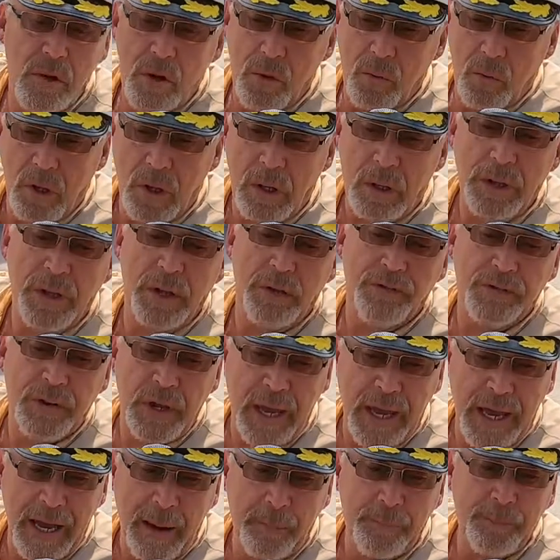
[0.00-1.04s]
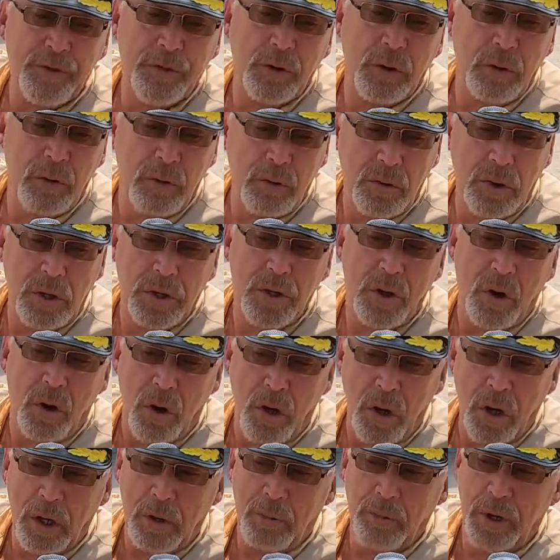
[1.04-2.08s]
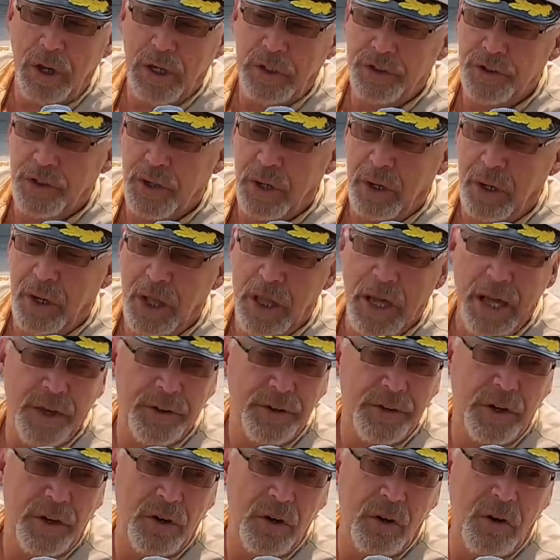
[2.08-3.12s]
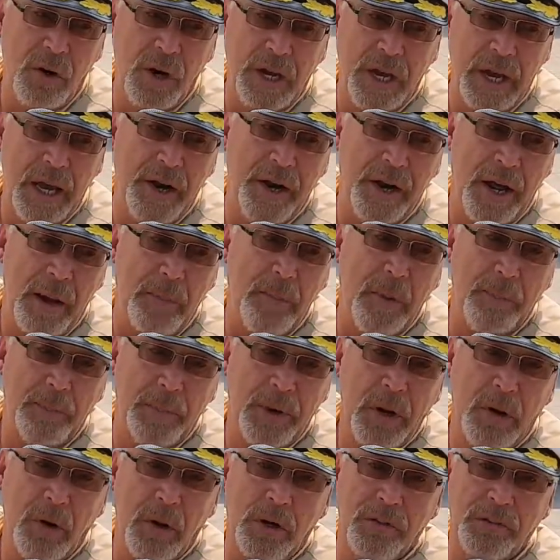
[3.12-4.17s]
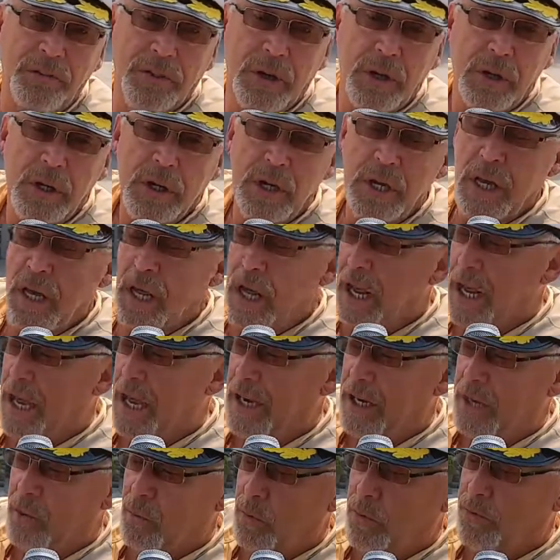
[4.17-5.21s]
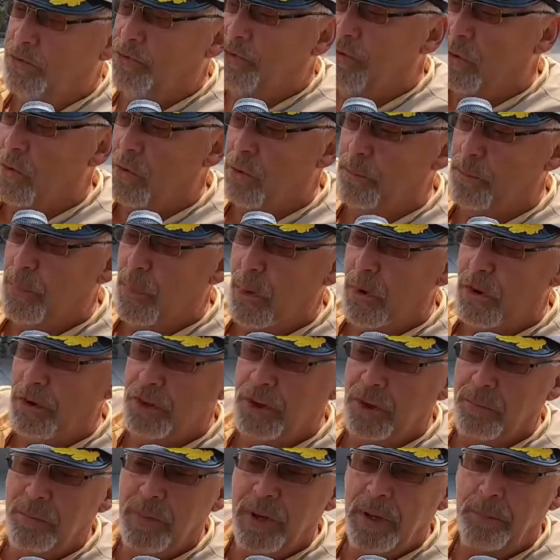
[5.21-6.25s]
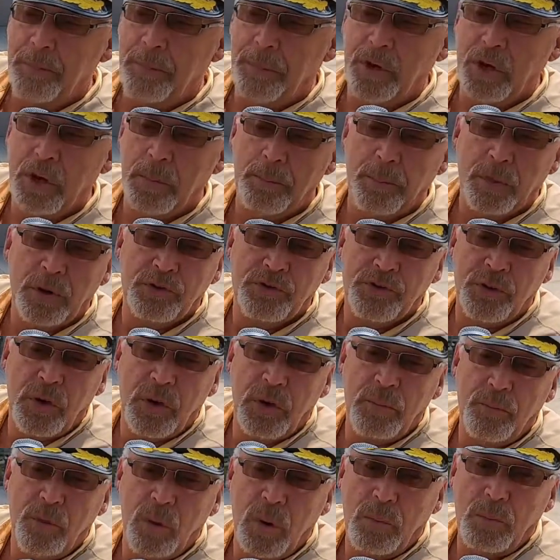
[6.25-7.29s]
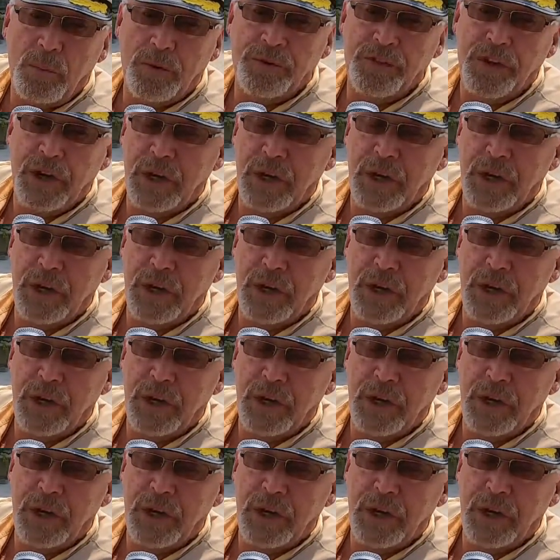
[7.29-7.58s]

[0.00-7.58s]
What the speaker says: Well, it's absolutely all original, and again, I'm a purist, and it was so important to me to preserve what was